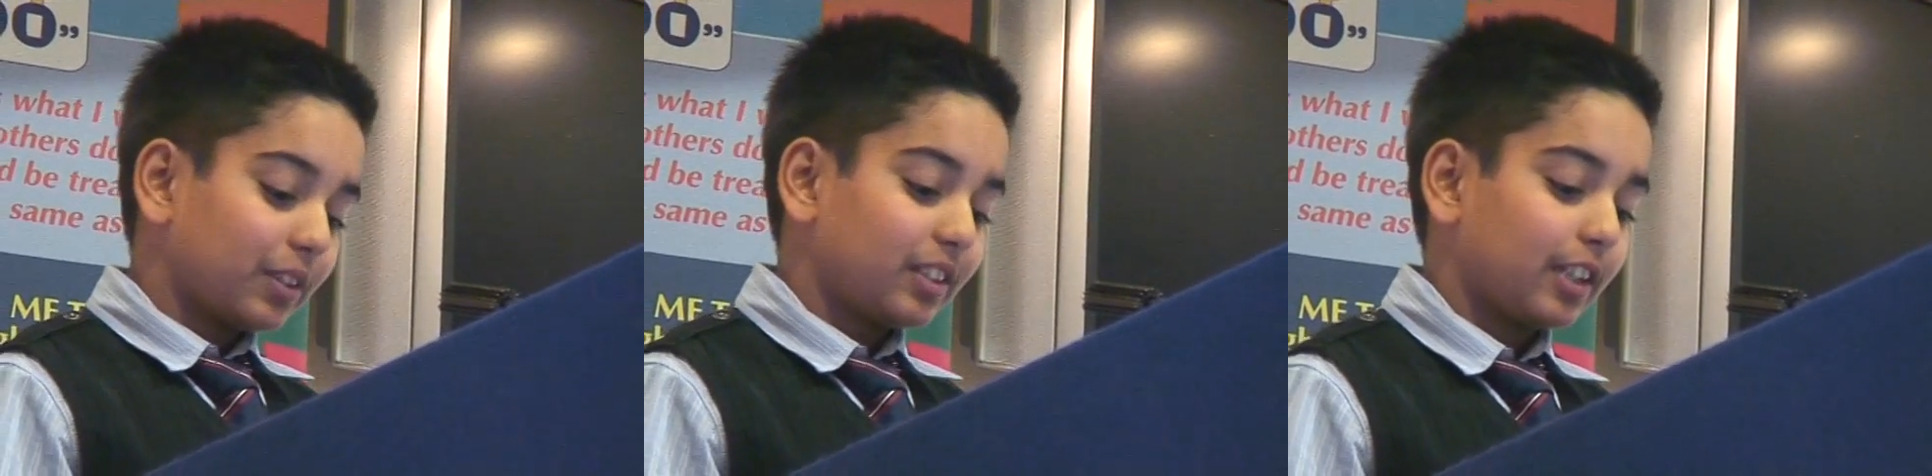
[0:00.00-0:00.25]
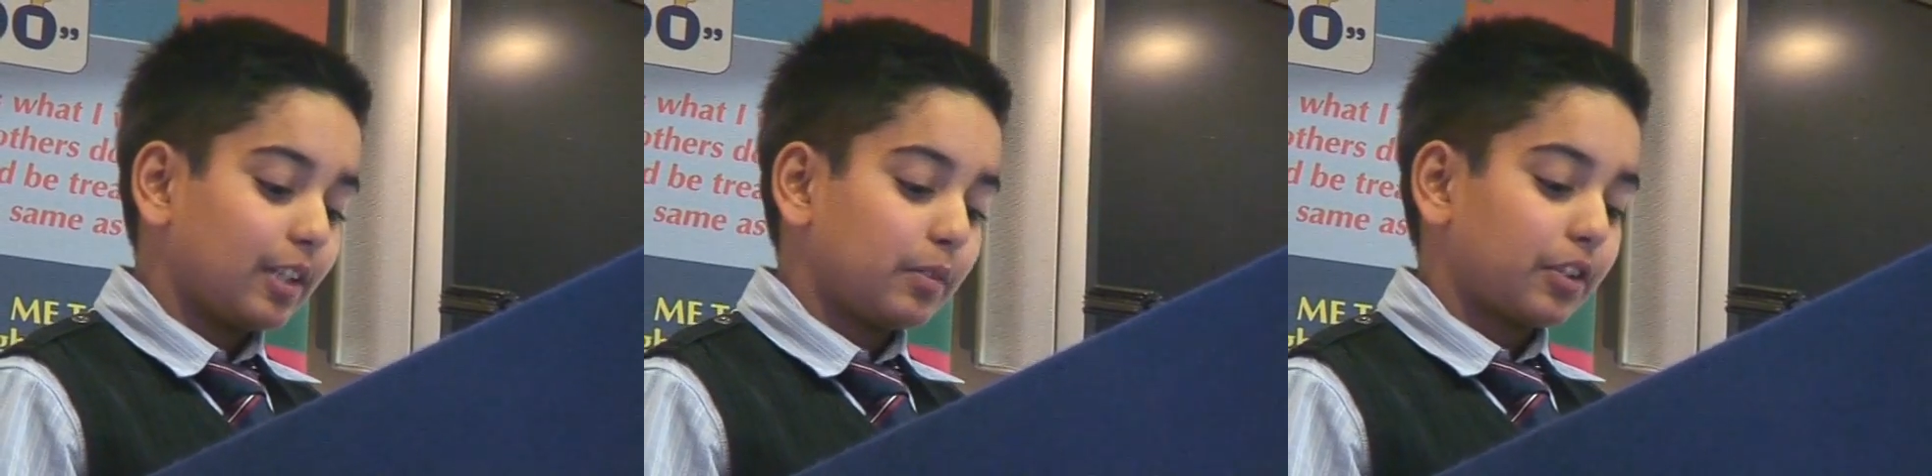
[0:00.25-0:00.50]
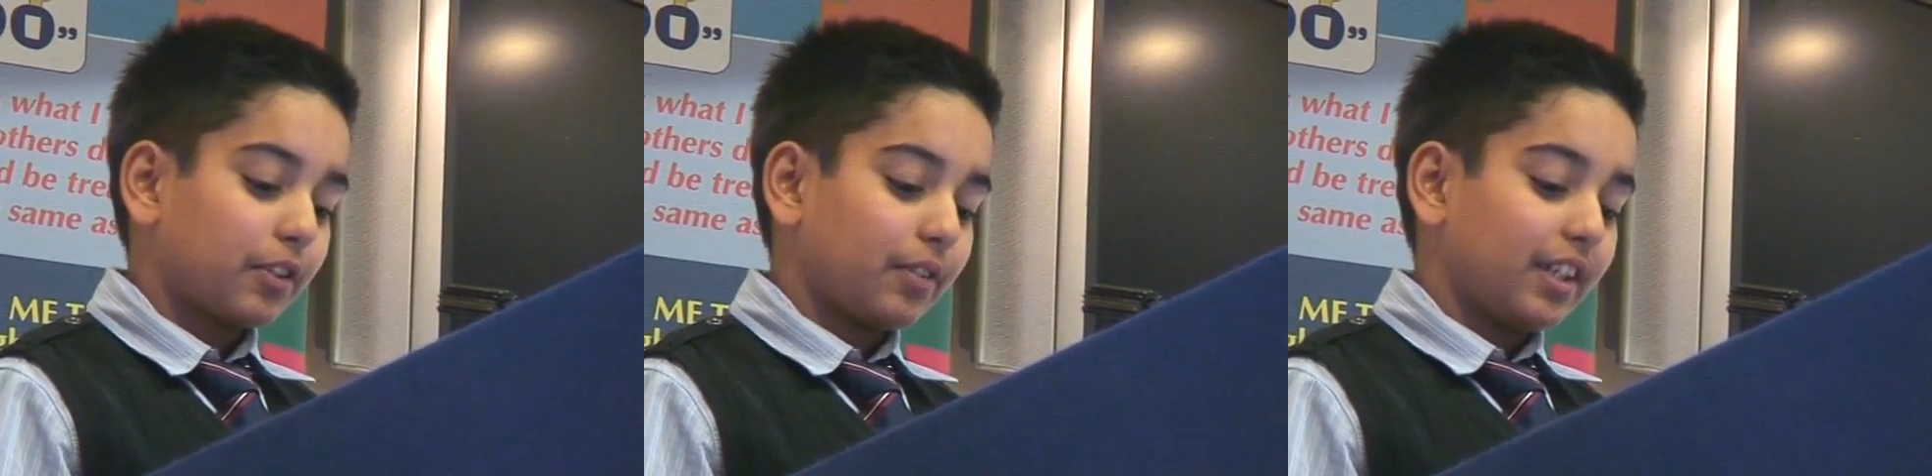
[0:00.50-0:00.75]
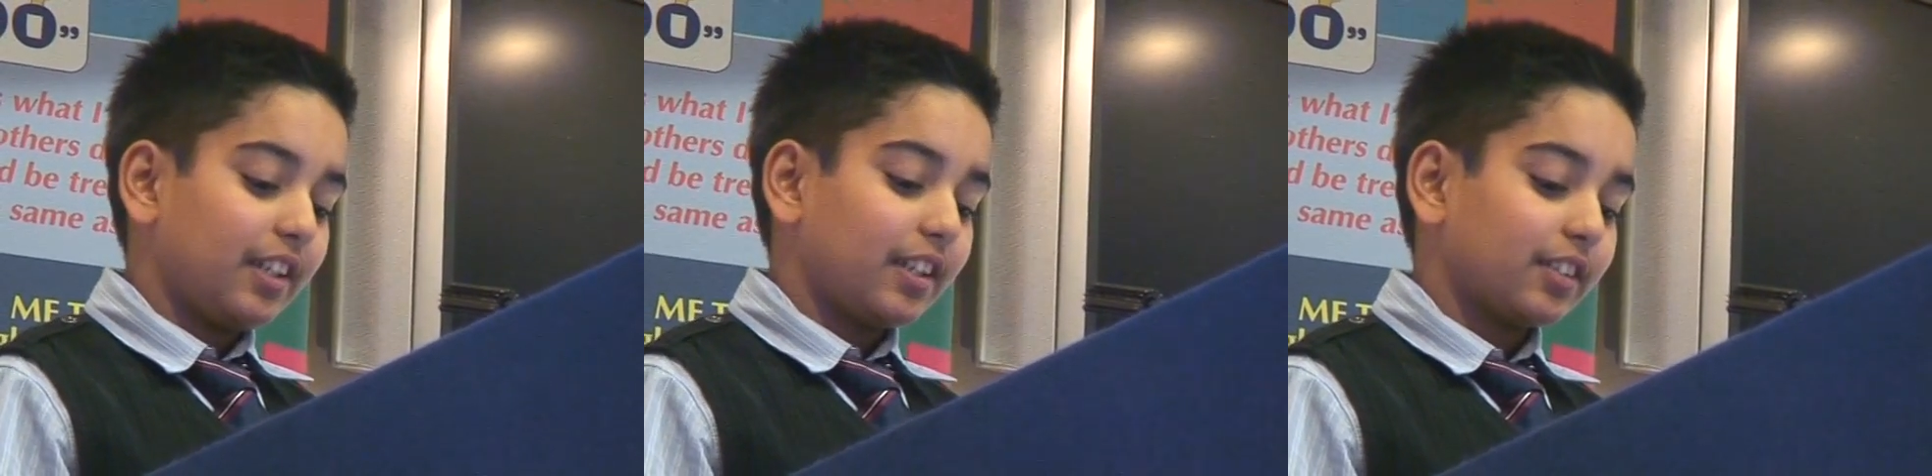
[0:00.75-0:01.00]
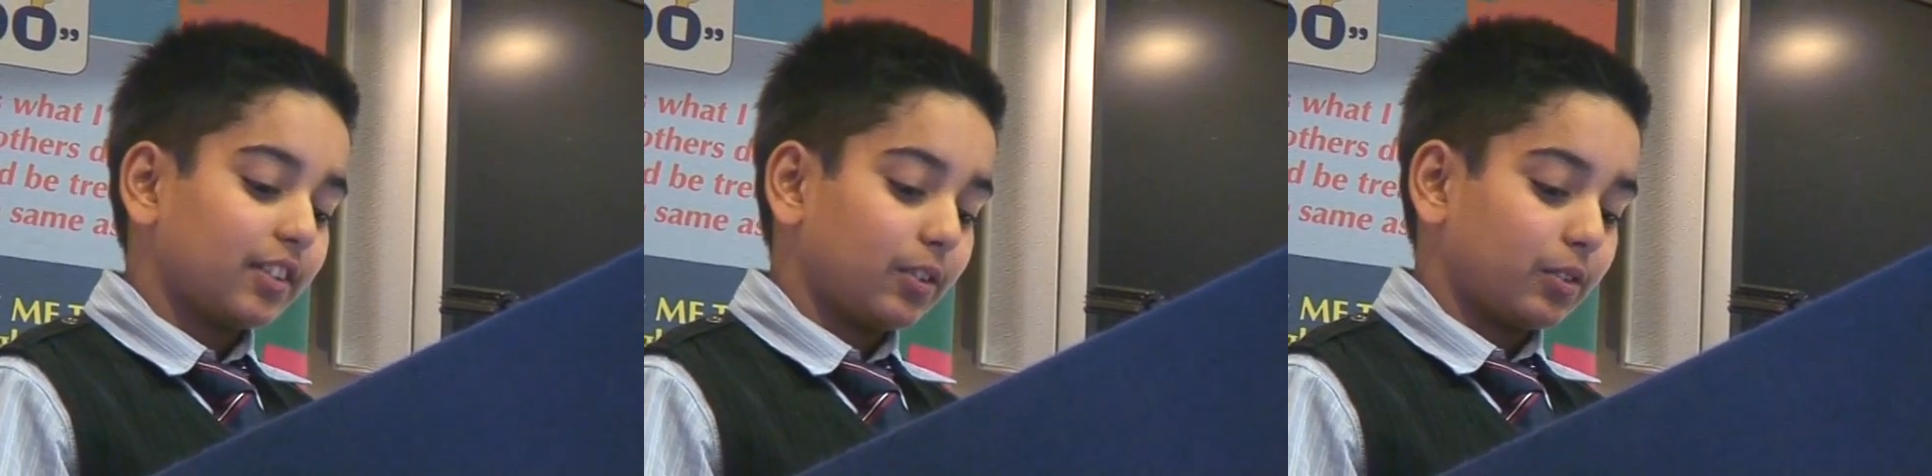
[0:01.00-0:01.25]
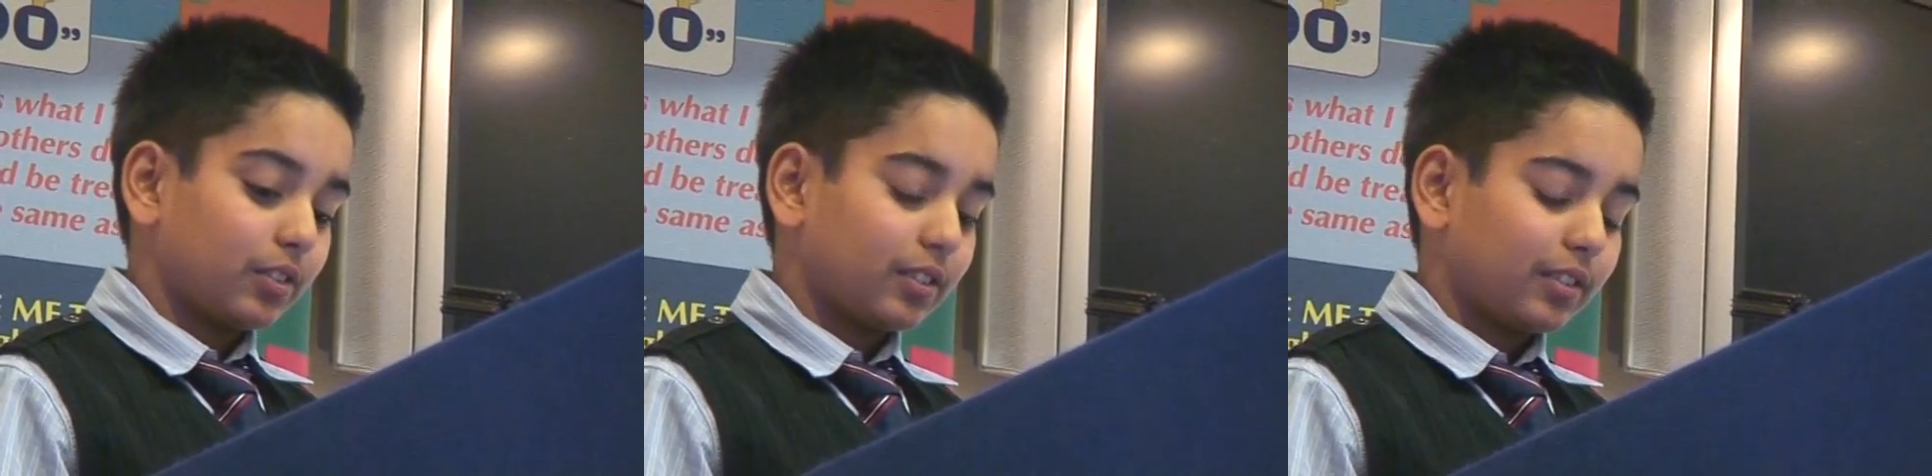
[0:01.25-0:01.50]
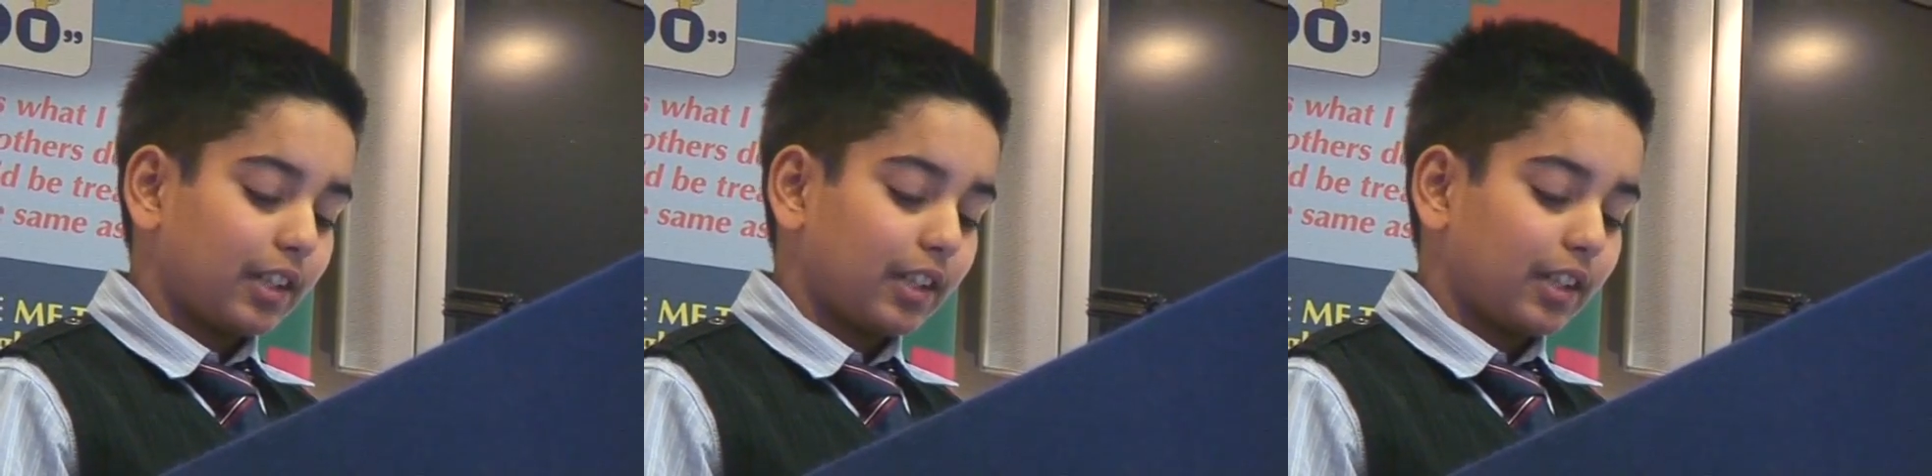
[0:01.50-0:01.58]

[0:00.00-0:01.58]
until he was 3 years old.